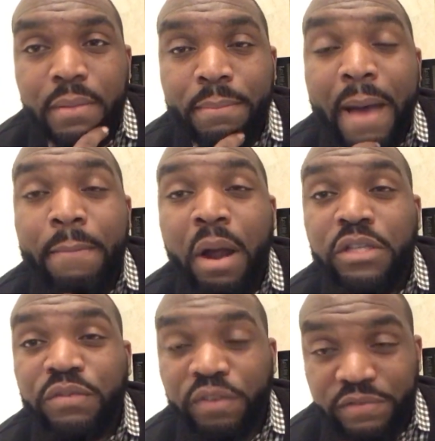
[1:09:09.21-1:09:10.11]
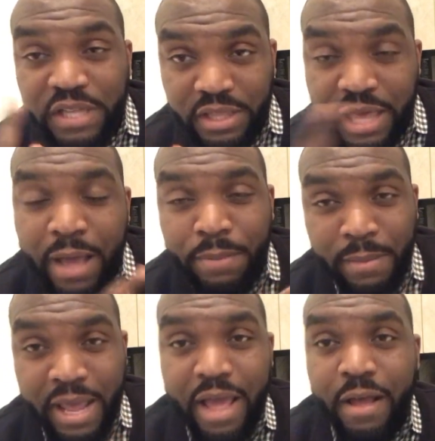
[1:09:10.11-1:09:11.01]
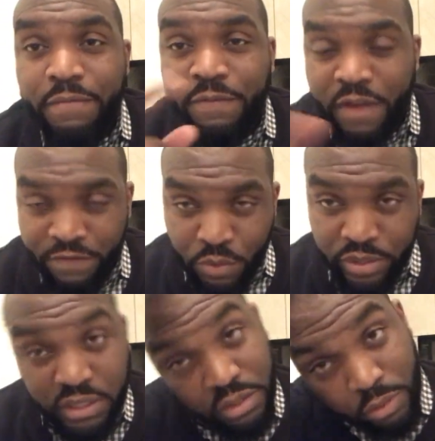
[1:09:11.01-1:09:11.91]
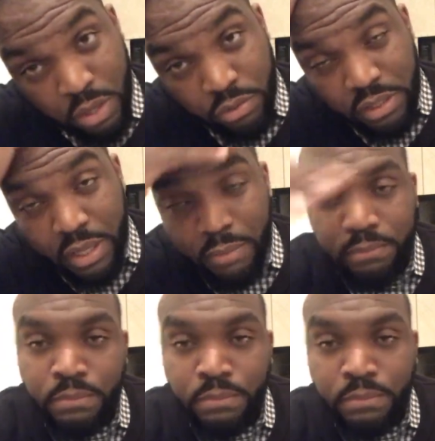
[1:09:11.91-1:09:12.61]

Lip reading: by March 15th, I'll be able to have the 501c3 coaching up.